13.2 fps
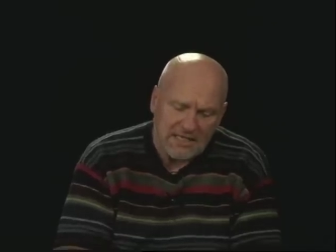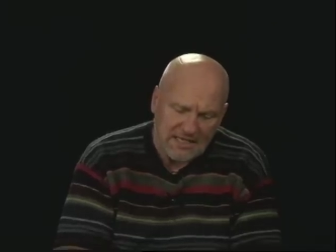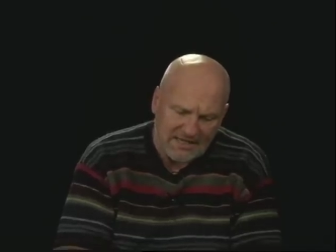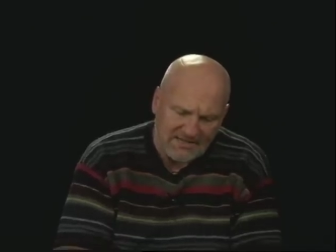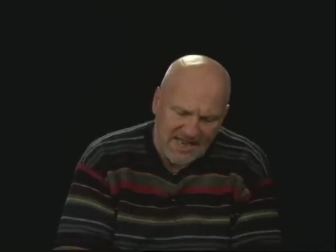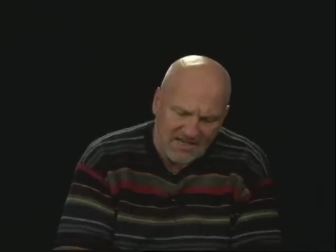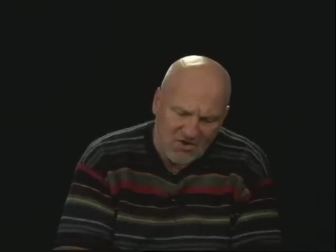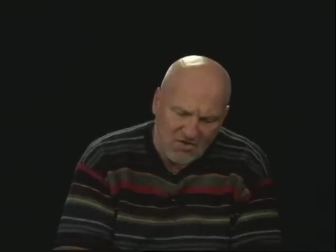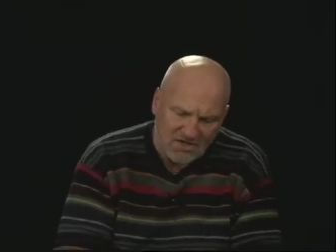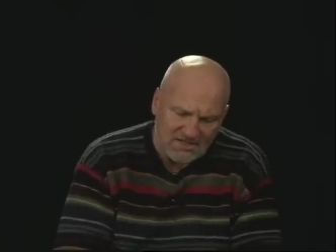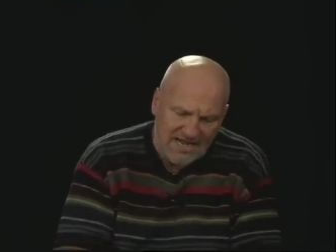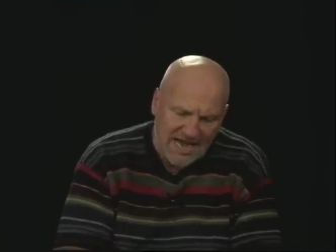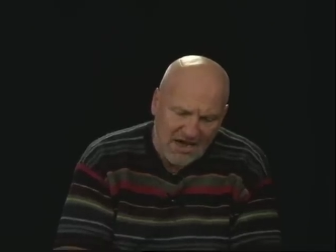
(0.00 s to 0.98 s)
and then go
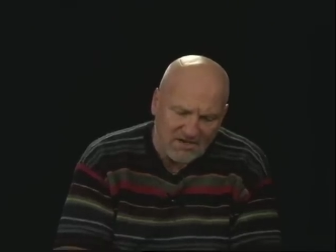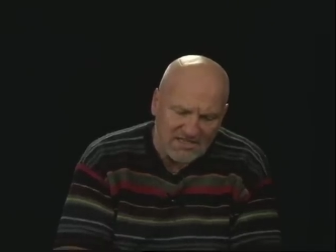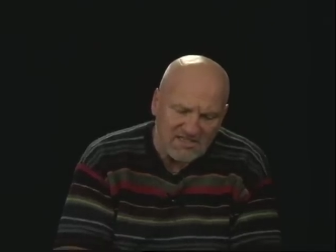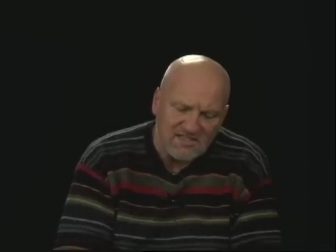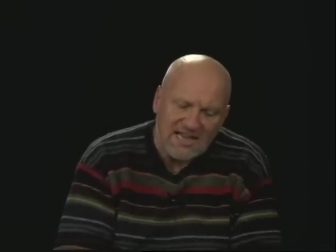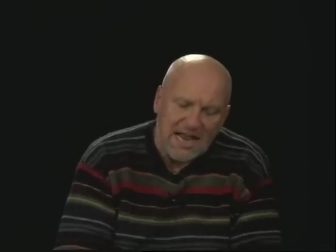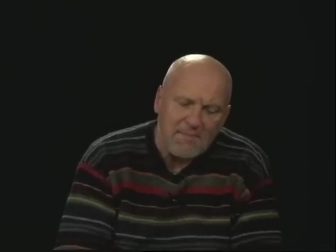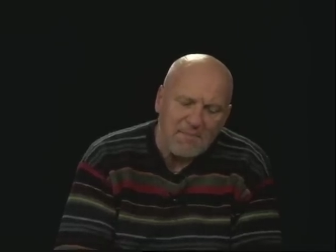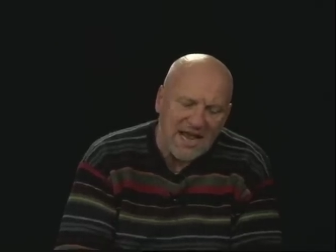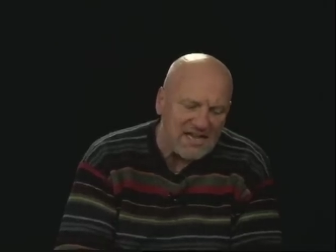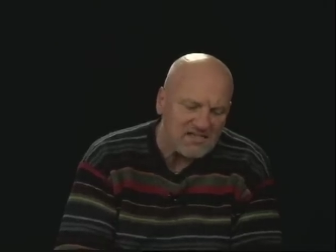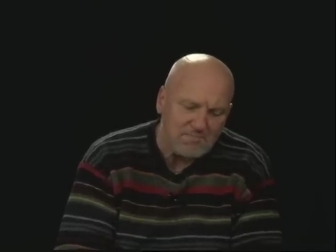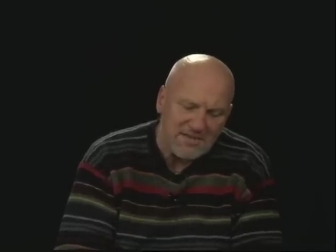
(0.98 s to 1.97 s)
to town and stay
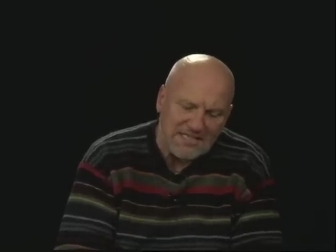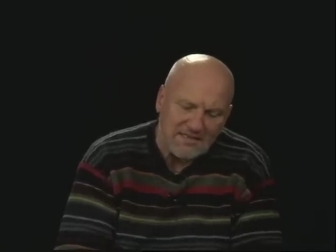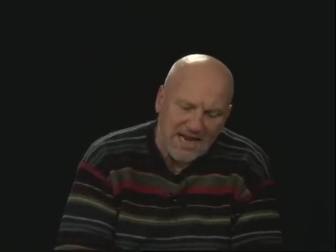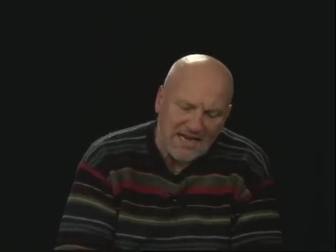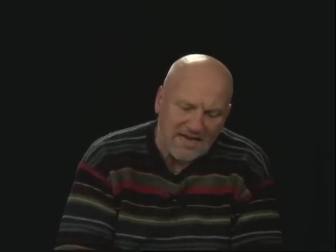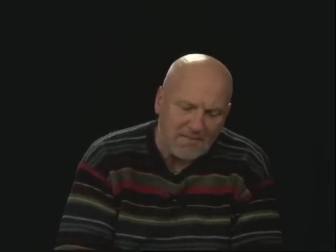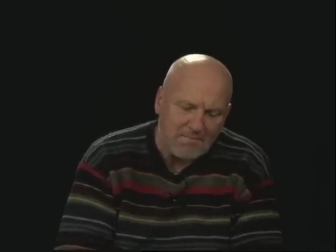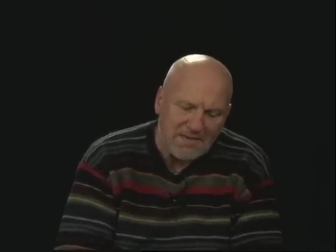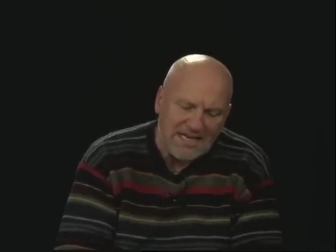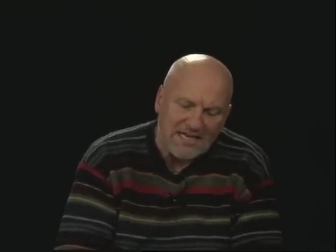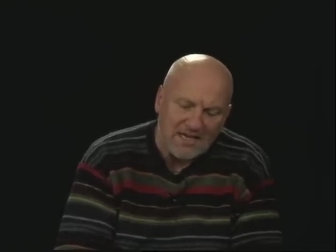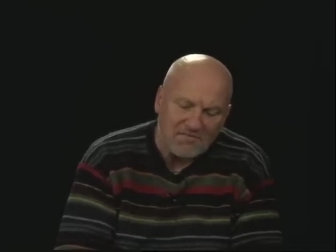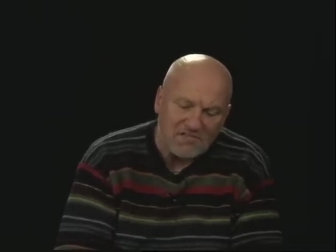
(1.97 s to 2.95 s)
past midnight at a
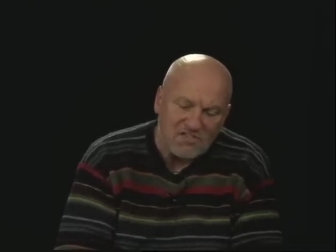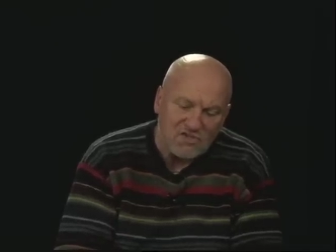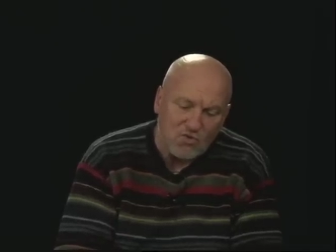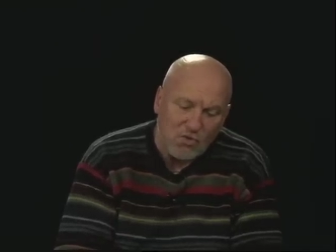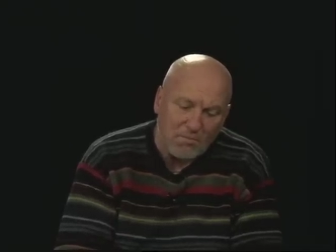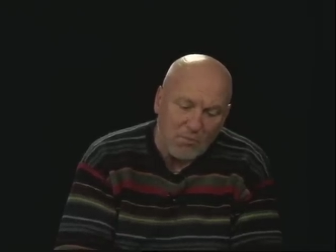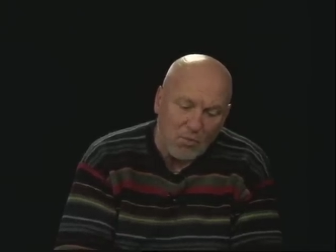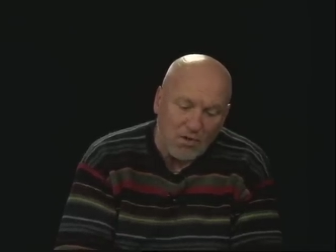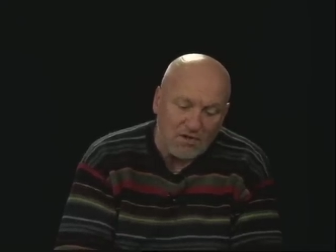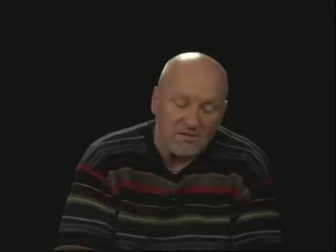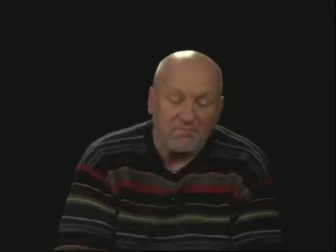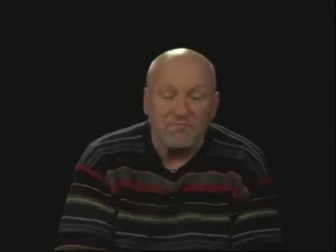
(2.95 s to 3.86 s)
meeting of the school board.